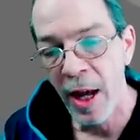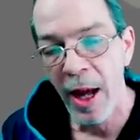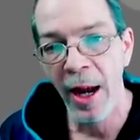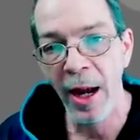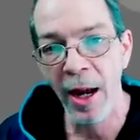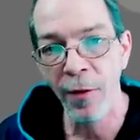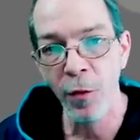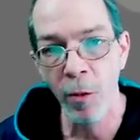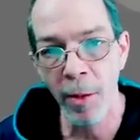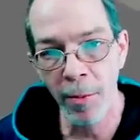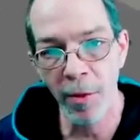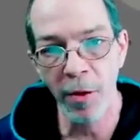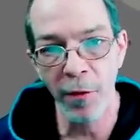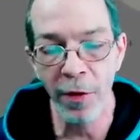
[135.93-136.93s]
And if you
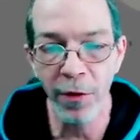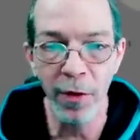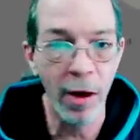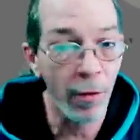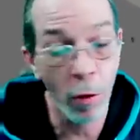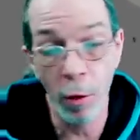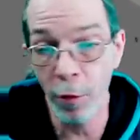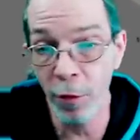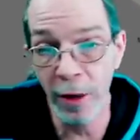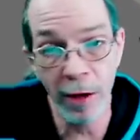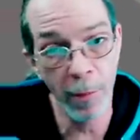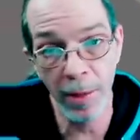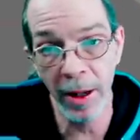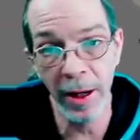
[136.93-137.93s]
remember, if you, or if you've
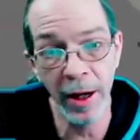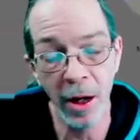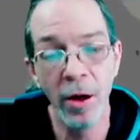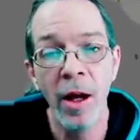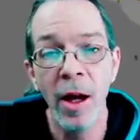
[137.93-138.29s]
never been here,